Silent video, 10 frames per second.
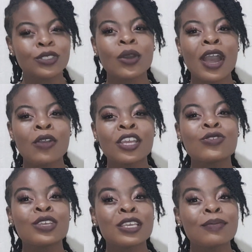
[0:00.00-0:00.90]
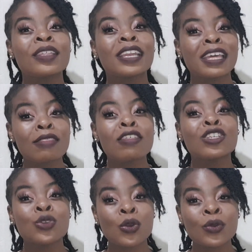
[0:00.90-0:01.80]
So how can you keep the length
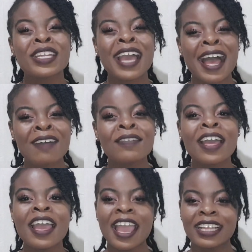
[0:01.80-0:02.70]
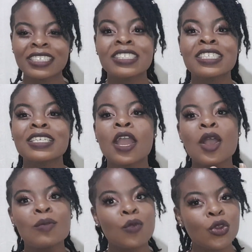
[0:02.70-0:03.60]
that you already have and see
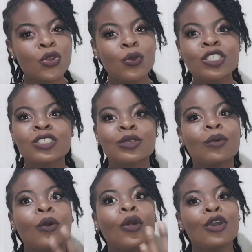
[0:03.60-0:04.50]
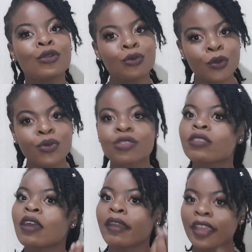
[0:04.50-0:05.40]
more noticeable growth
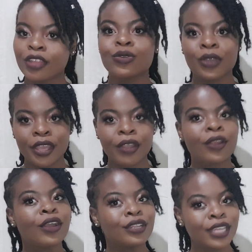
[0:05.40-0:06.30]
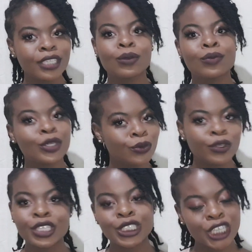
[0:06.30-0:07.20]
in your hair? That's what we do
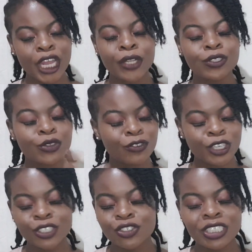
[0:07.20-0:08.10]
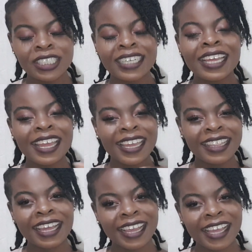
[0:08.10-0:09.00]
on this channel. So if you're interested in
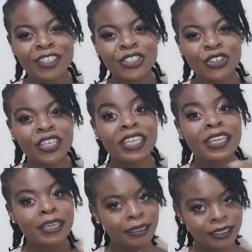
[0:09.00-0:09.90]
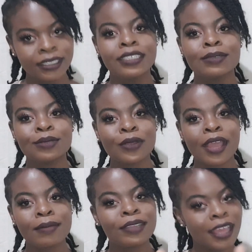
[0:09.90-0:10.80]
that kind of journey, stay
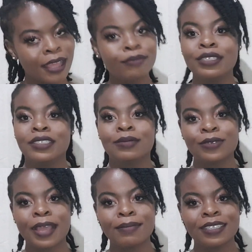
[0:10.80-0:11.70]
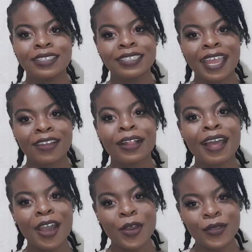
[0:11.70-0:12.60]
subscribed and be subscribed to this channel.
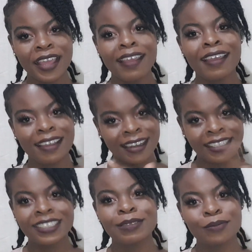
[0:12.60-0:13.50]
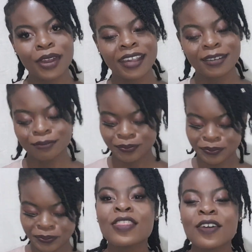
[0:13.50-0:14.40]
Okay, let's jump right in.
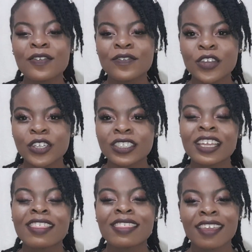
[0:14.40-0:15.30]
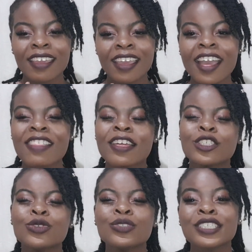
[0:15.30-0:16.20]
The first thing
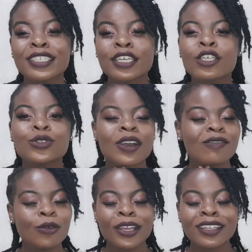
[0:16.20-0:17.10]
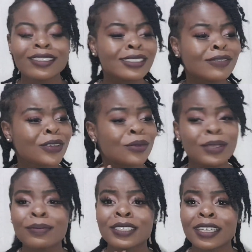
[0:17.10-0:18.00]
that you need to avoid, this is a very
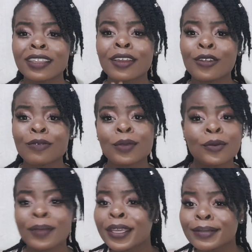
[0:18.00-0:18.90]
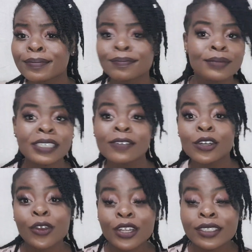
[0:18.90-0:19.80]
big mistake that a lot of people make, believe it or
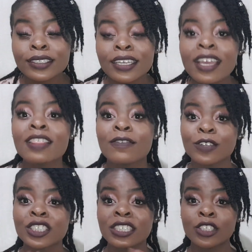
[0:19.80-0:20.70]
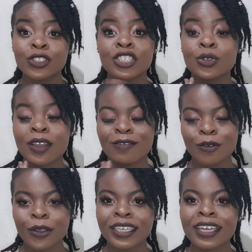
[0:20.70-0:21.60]
not. The first thing that you need to
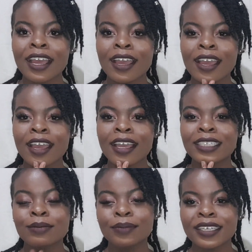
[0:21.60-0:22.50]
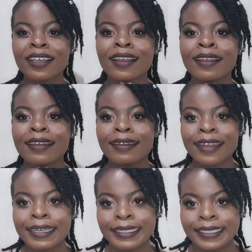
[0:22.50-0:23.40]
avoid is being
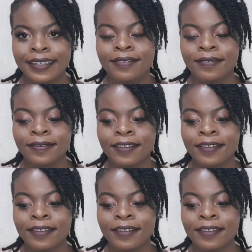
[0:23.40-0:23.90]
negative.